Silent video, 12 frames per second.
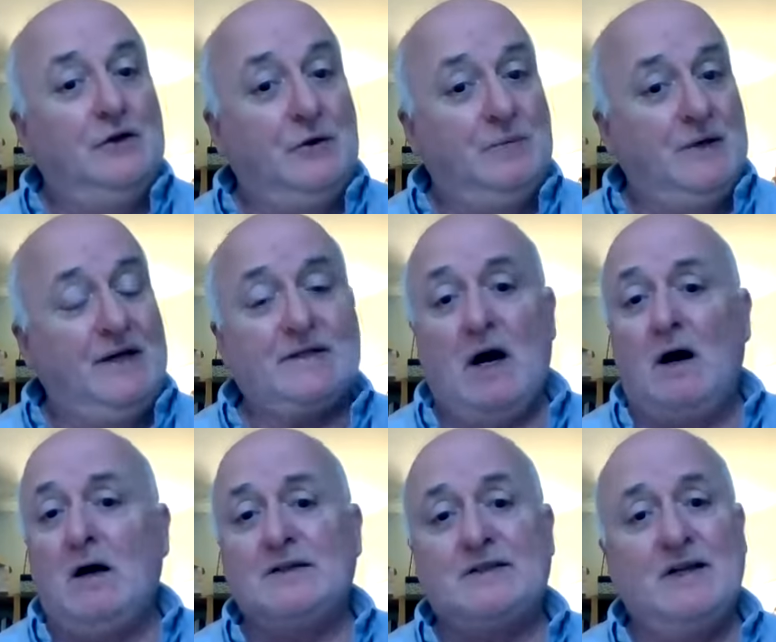you need to
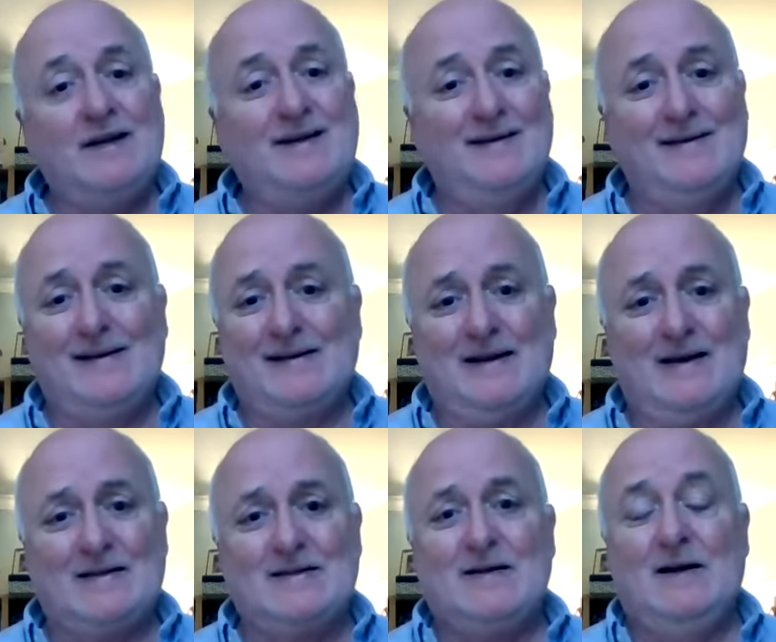articulate
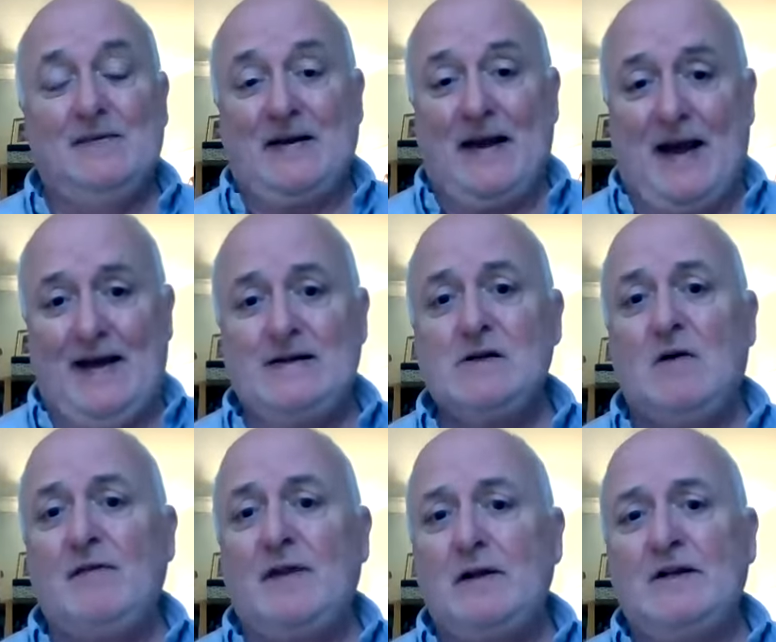that at the end
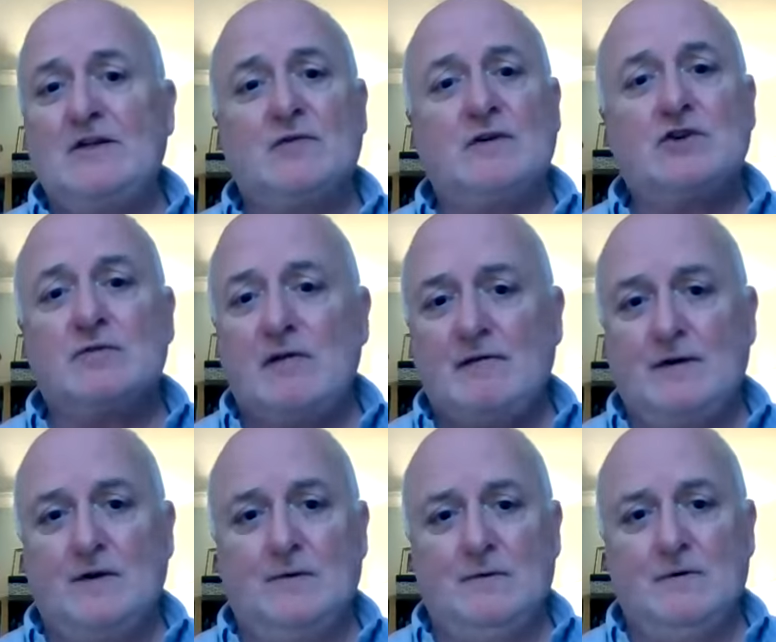of the literature
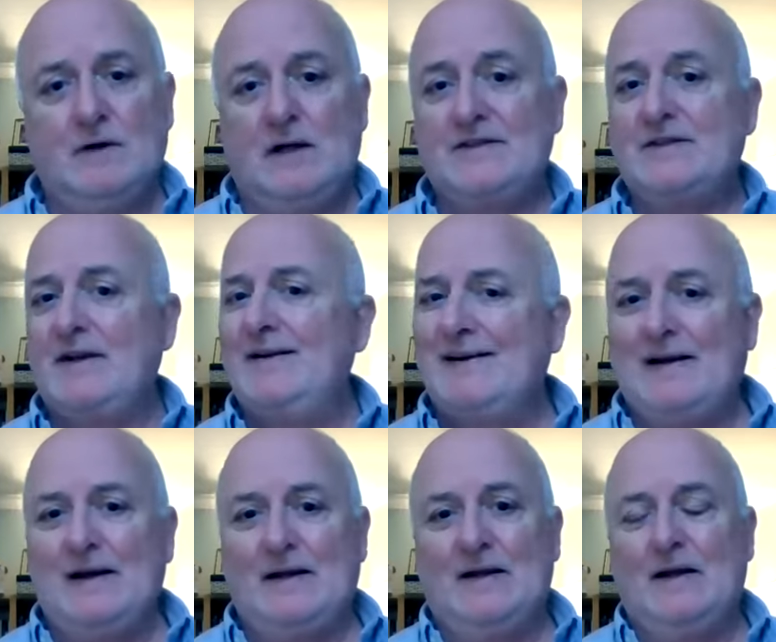review. I'll say it
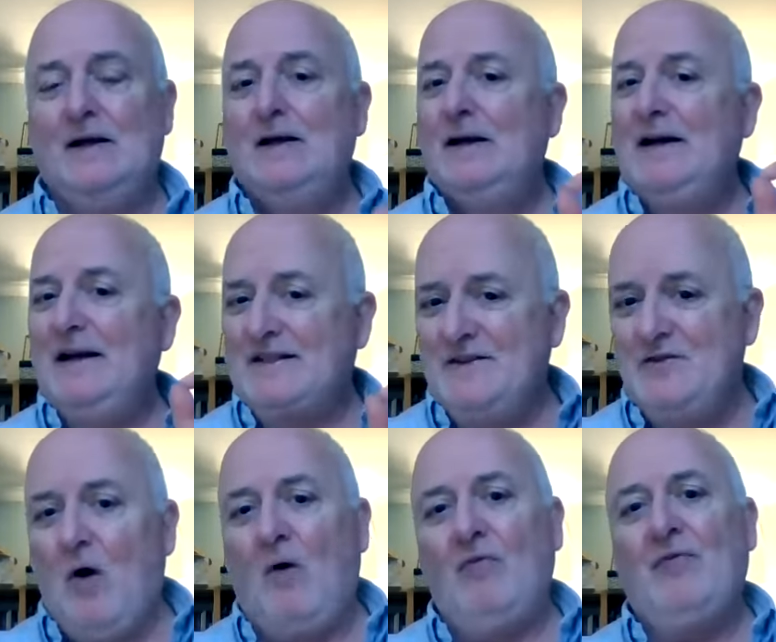again. It's
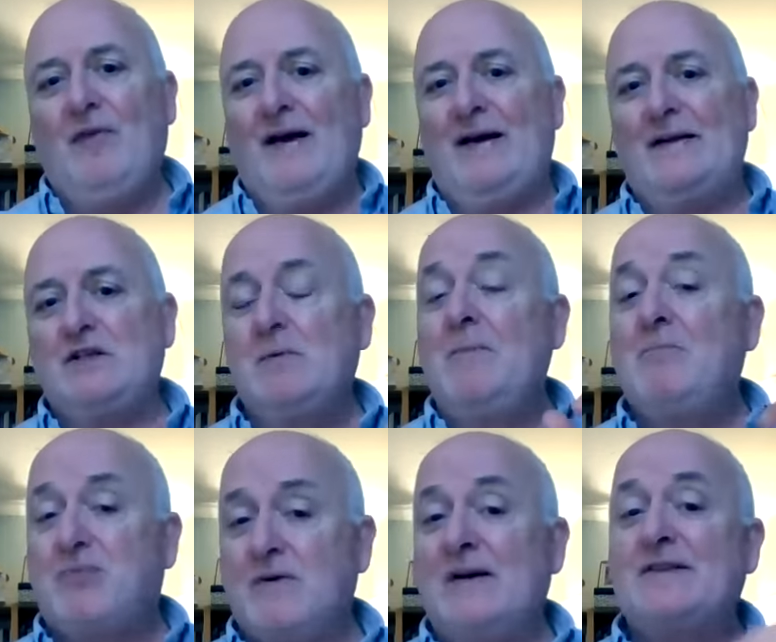not there to
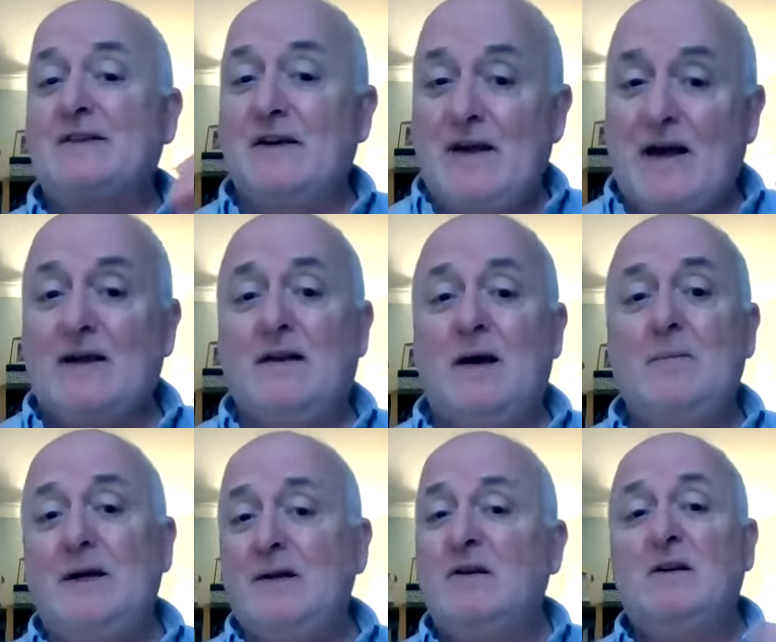impress an
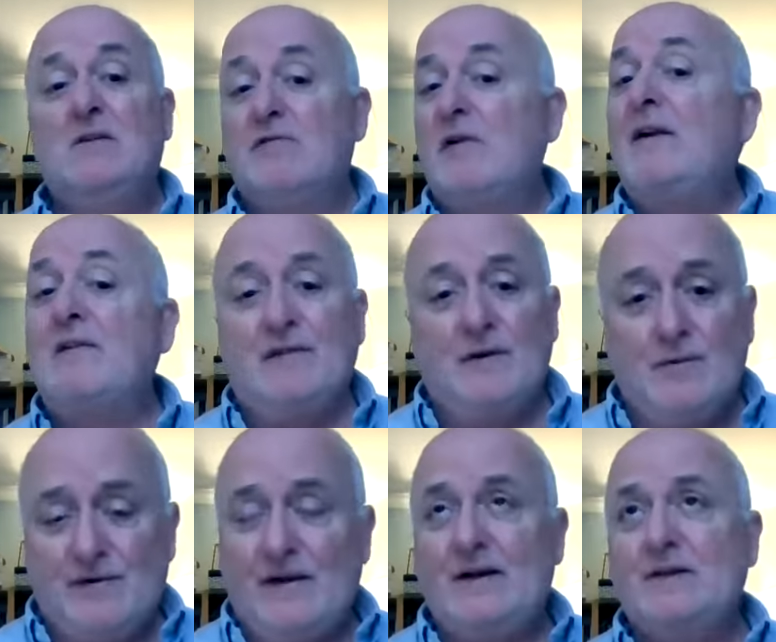academic that you've read a few
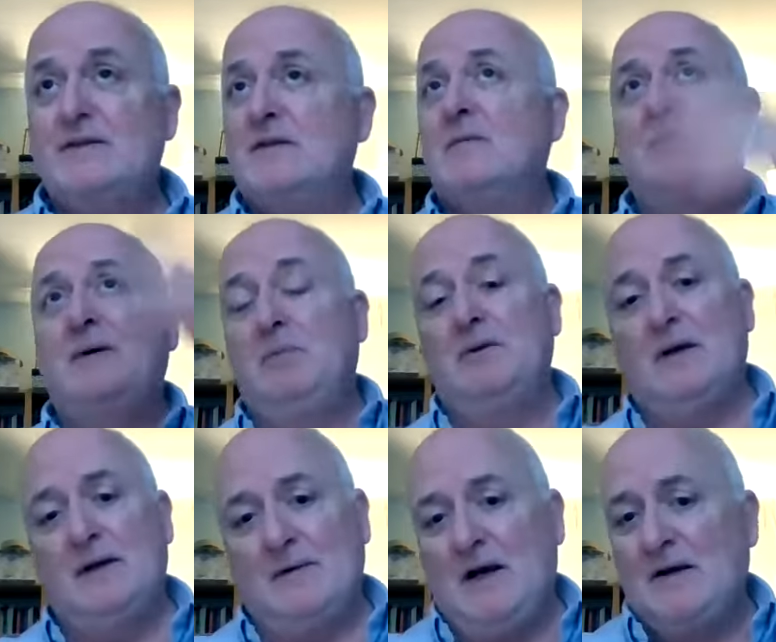things that people
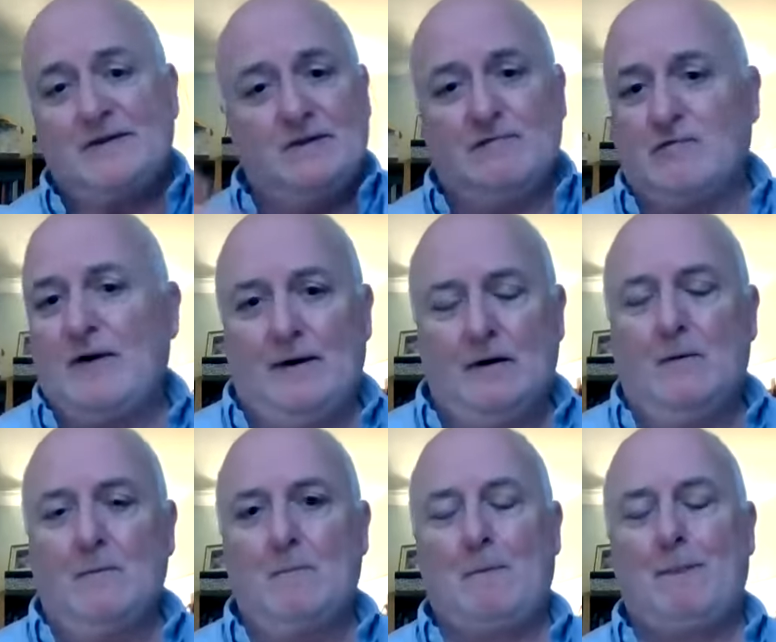like us have
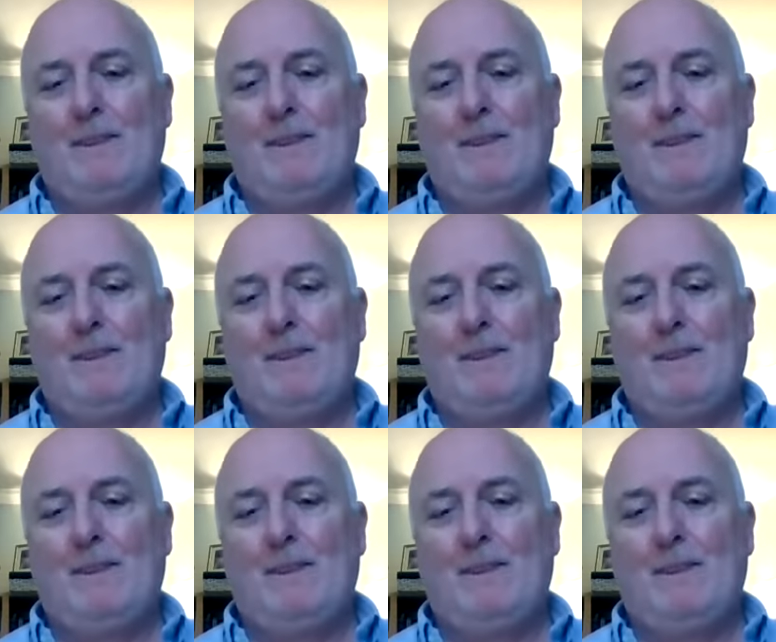written.